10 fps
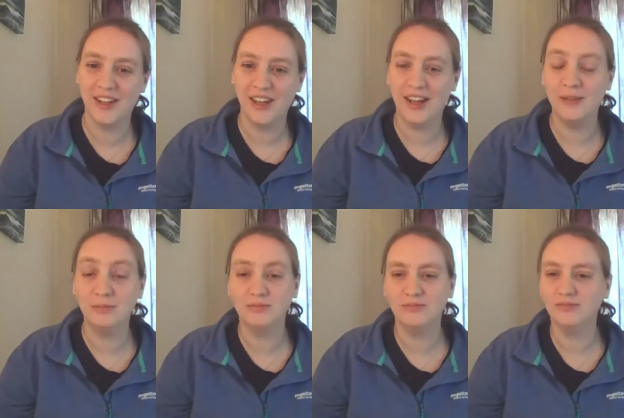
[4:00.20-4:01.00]

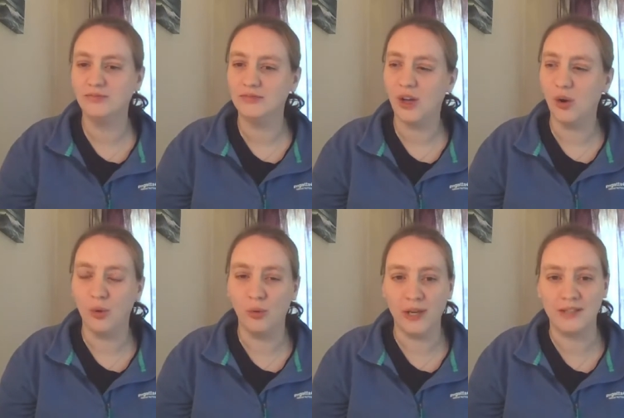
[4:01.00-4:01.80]
Um,
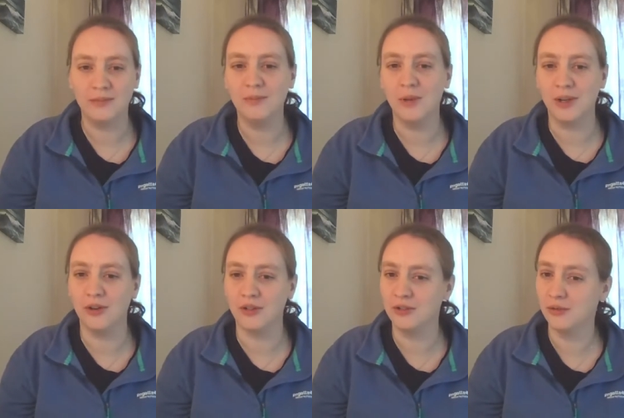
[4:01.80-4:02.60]
always a bit
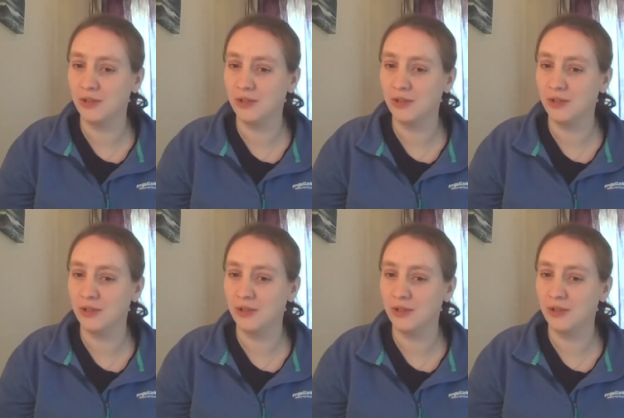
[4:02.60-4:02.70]
odd